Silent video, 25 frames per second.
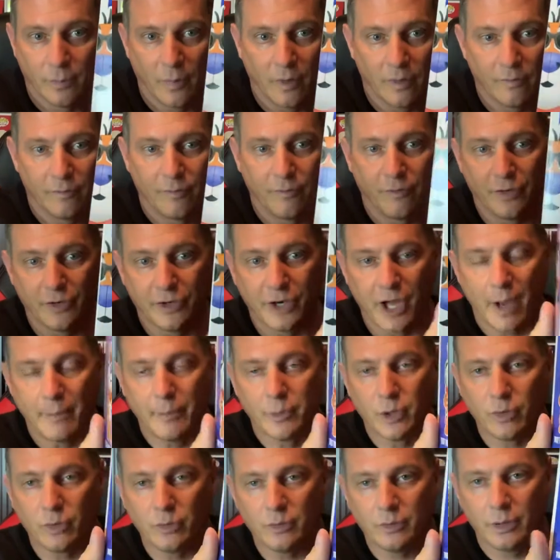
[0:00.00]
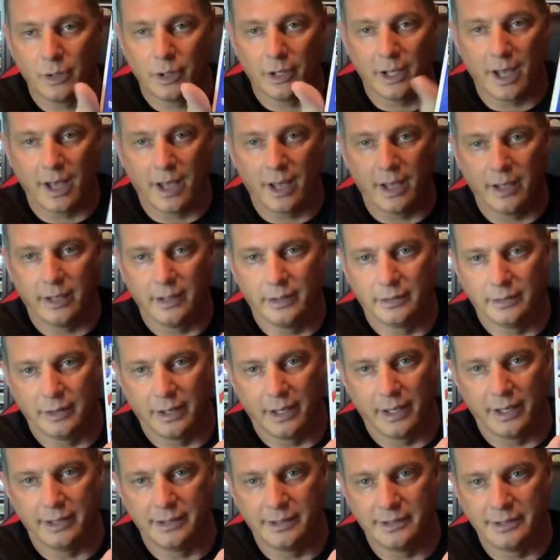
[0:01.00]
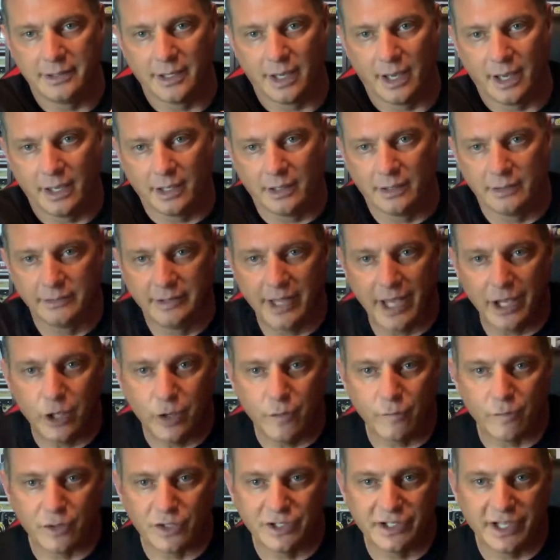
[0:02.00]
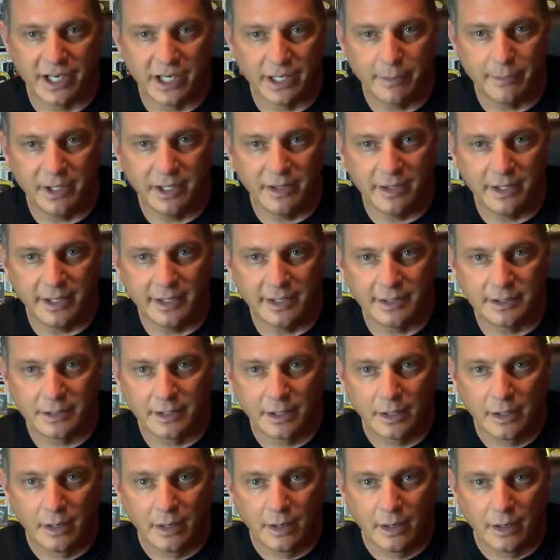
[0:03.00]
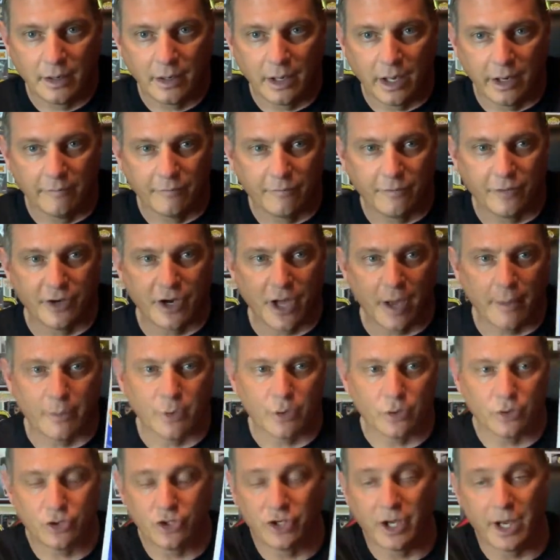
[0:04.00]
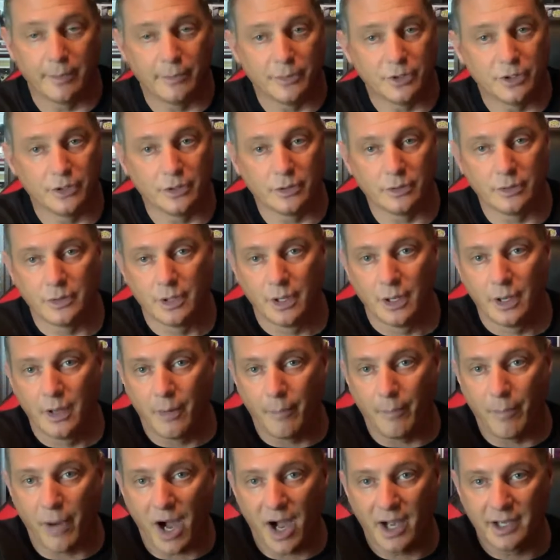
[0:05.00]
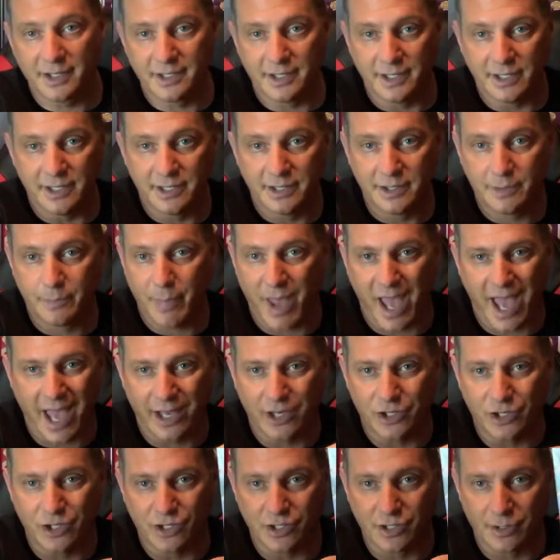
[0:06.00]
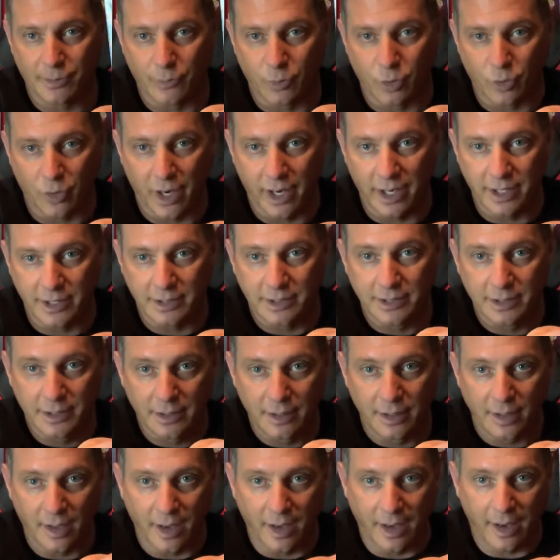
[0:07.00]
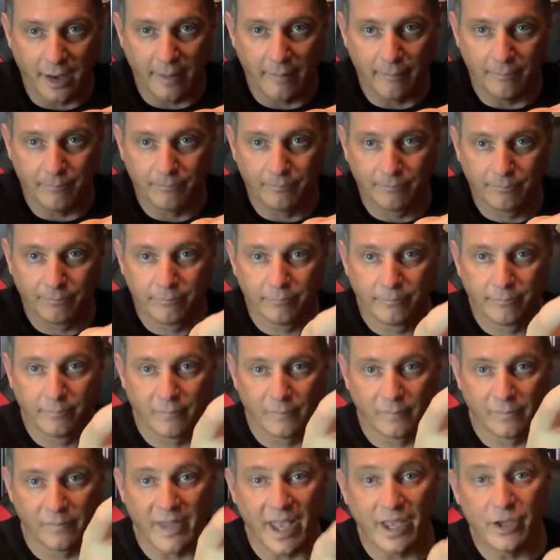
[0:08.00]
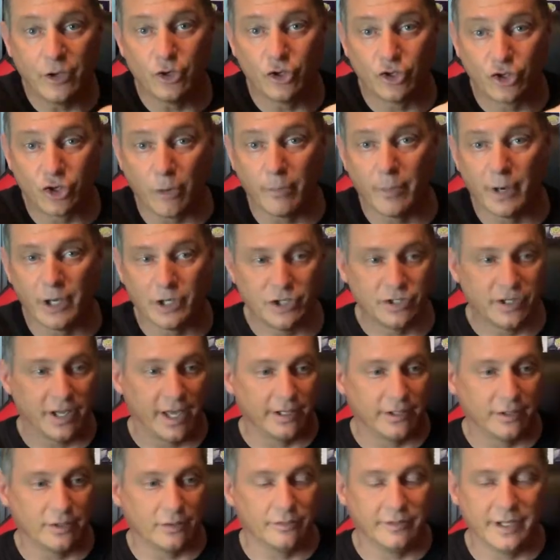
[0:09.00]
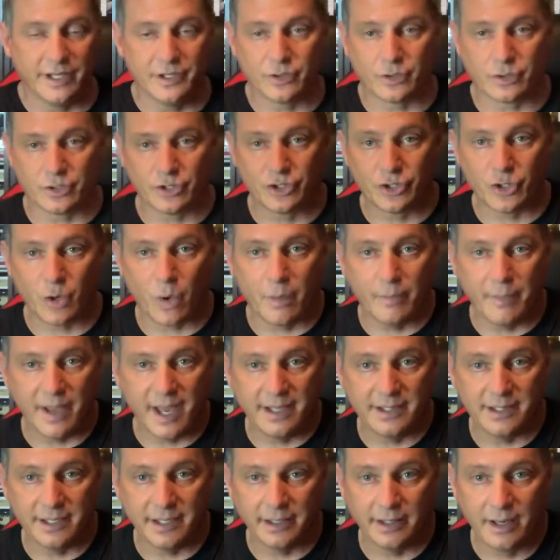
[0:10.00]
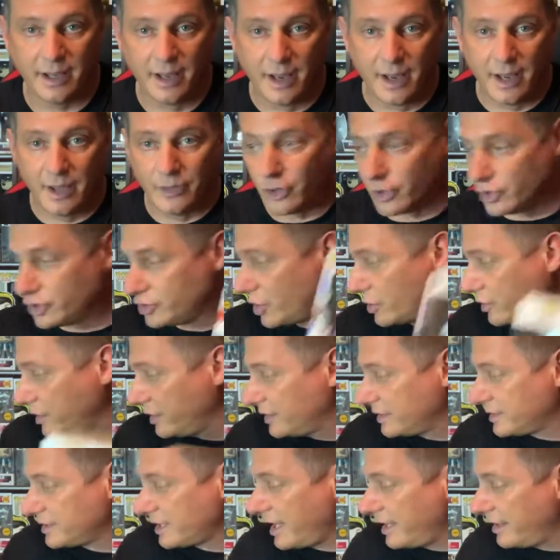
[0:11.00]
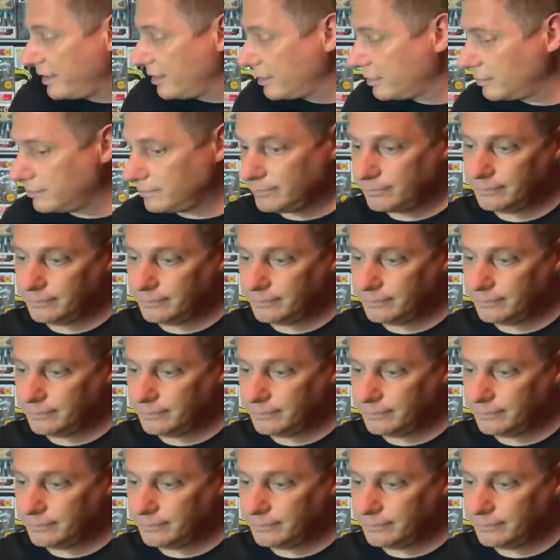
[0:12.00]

Phenomenal guy. And thank you for sending me these in phenomenal shape too. Boxes, packages them great. Thank you so much, Daniel. These are so amazing. There's Tony the Tiger.